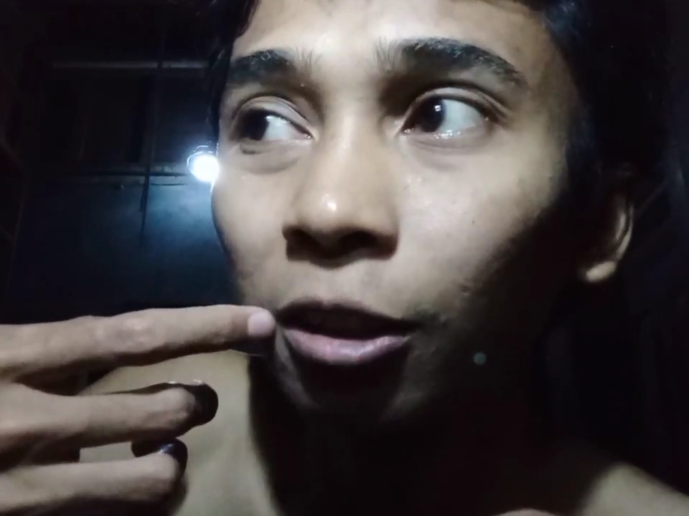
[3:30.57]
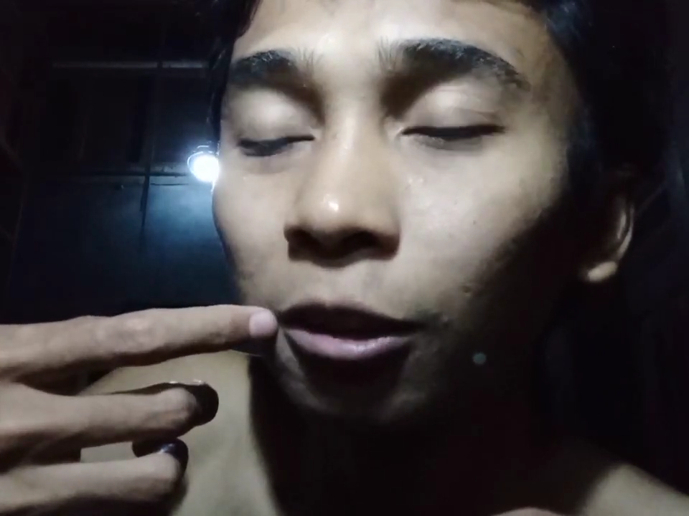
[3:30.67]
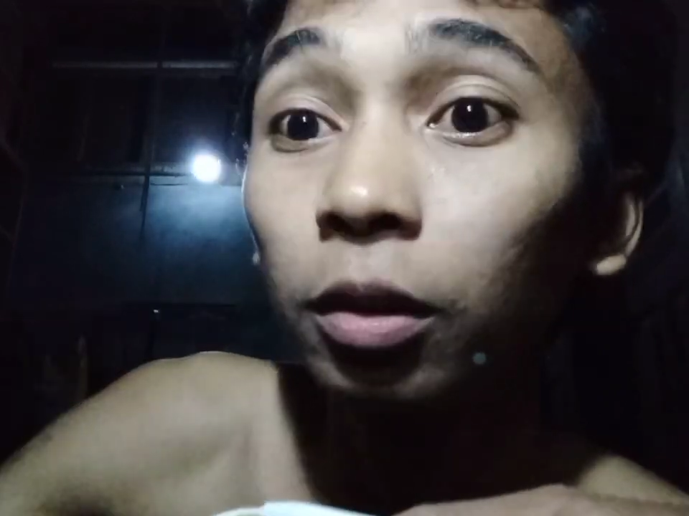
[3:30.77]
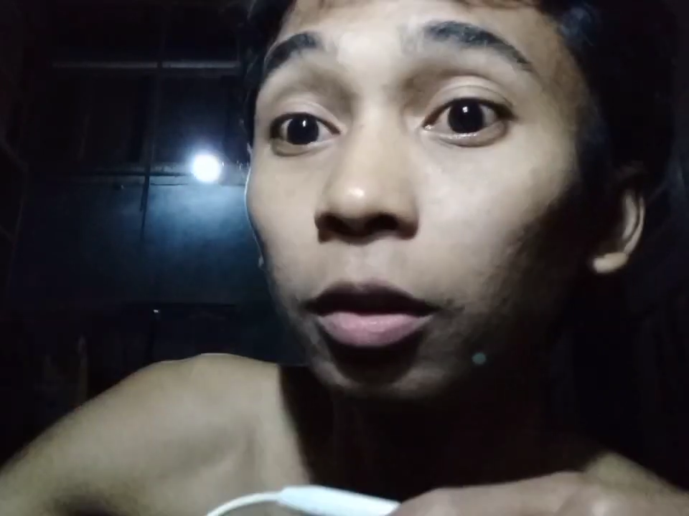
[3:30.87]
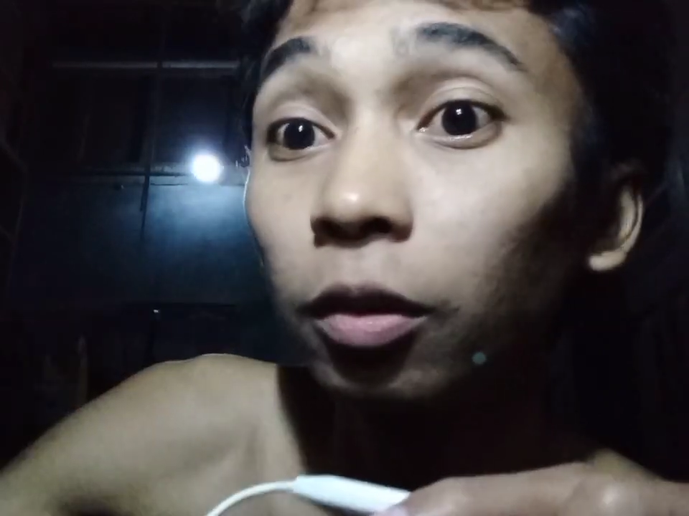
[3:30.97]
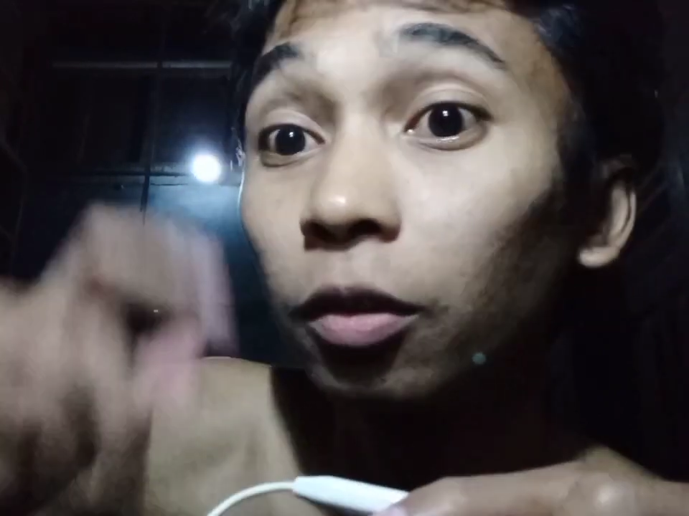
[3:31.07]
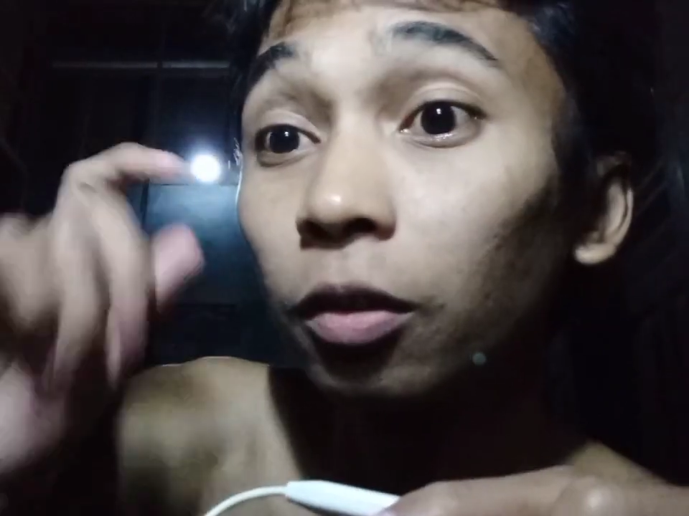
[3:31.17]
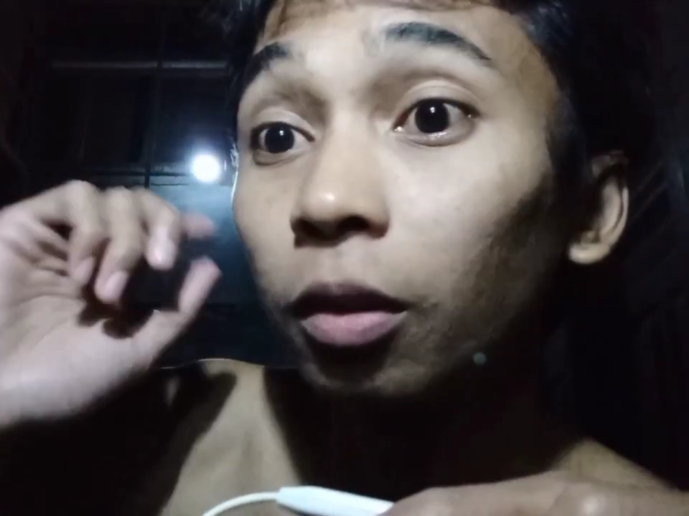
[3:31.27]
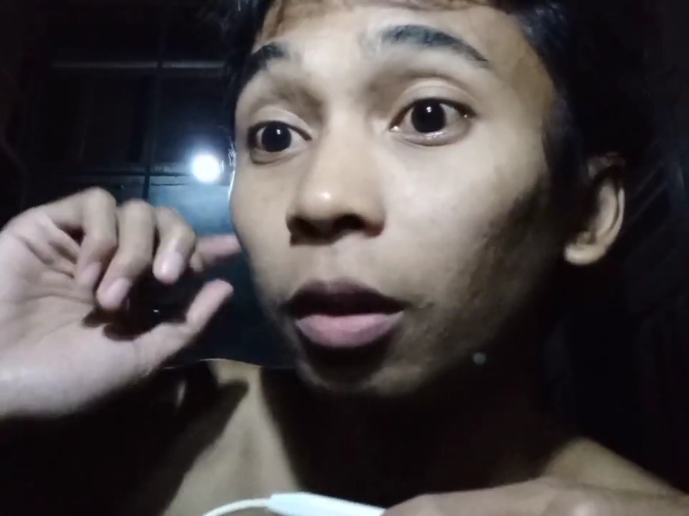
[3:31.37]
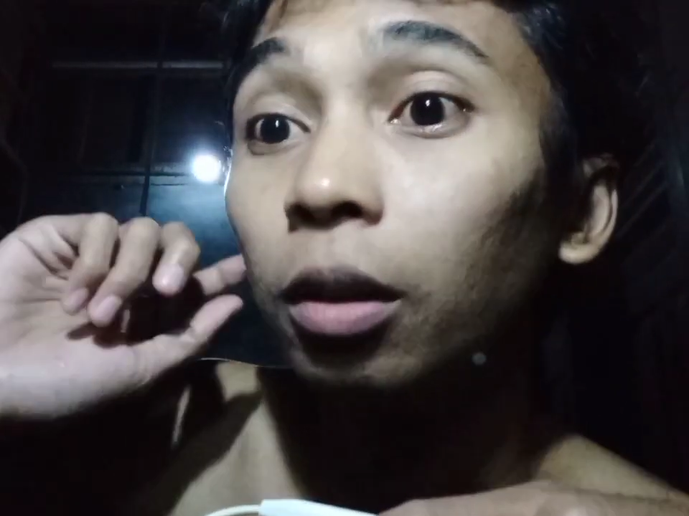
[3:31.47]

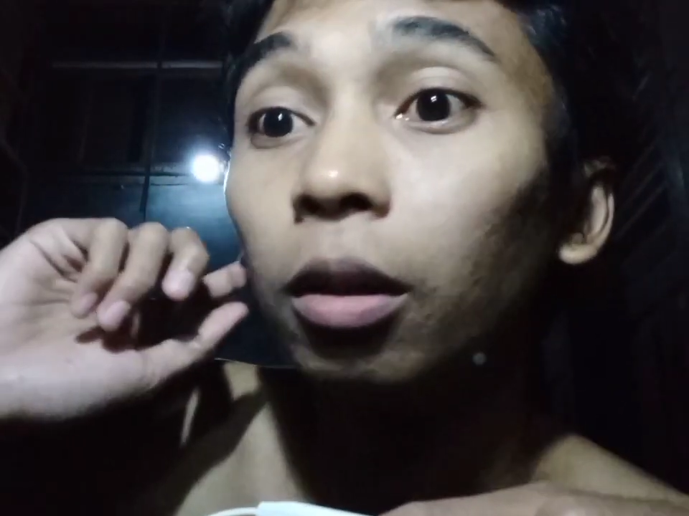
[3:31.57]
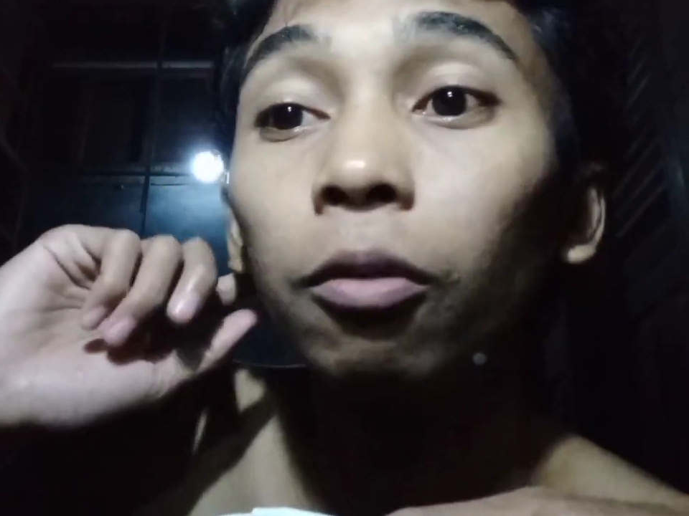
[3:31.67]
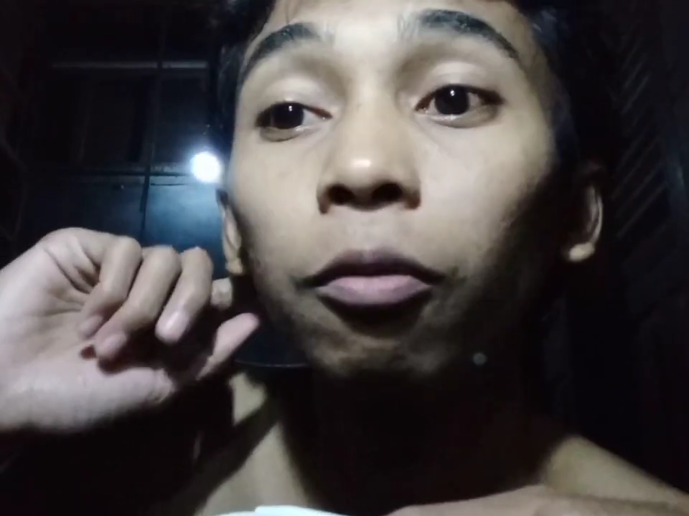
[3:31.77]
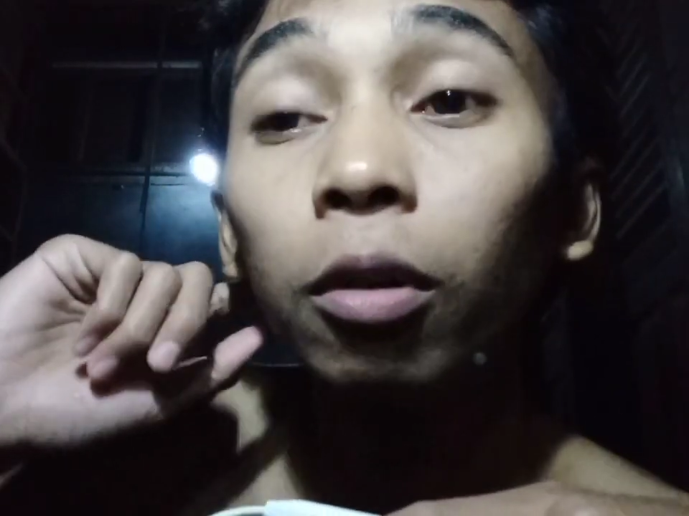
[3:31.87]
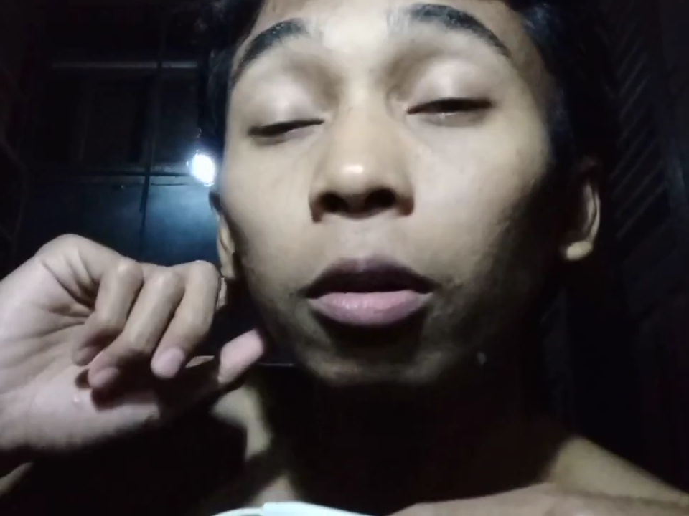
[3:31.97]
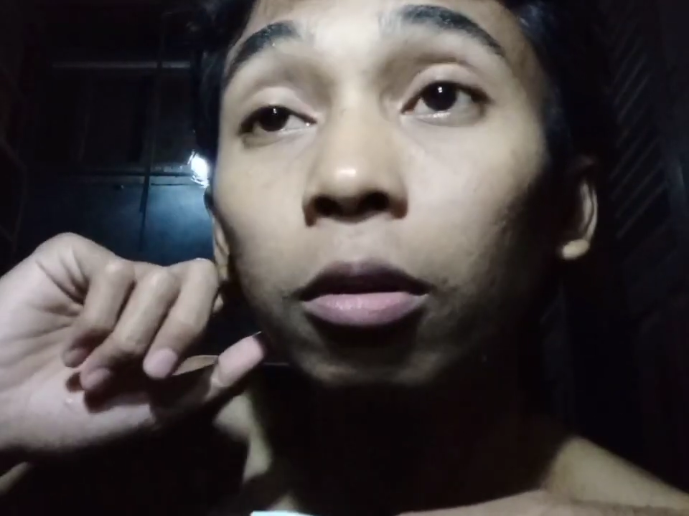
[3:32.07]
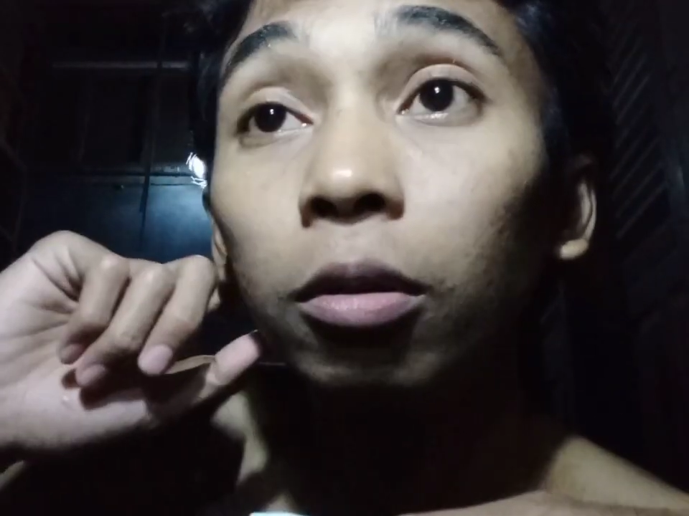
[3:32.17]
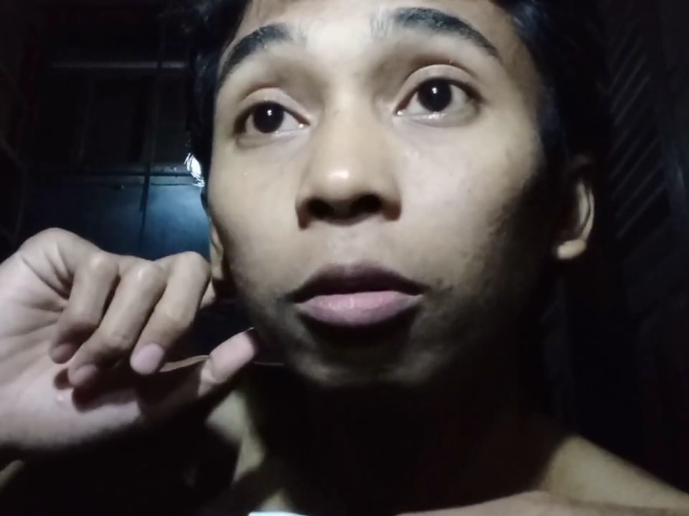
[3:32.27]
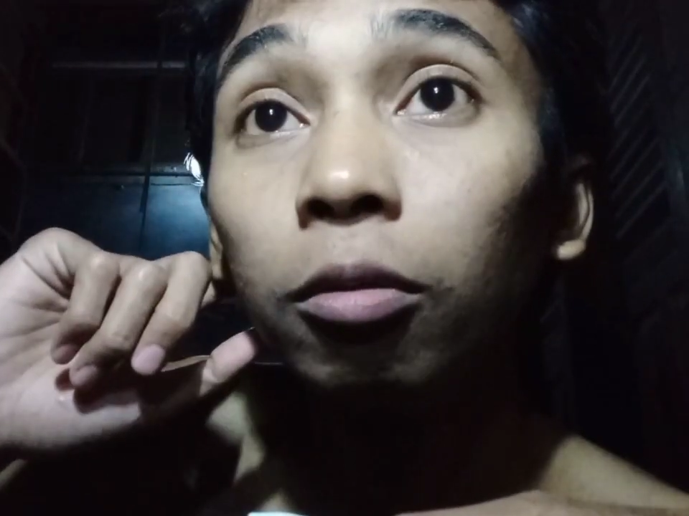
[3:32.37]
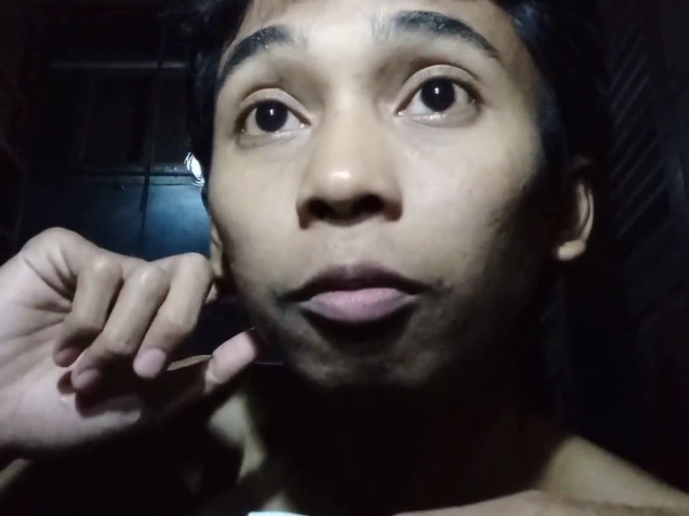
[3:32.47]
Things enough for now.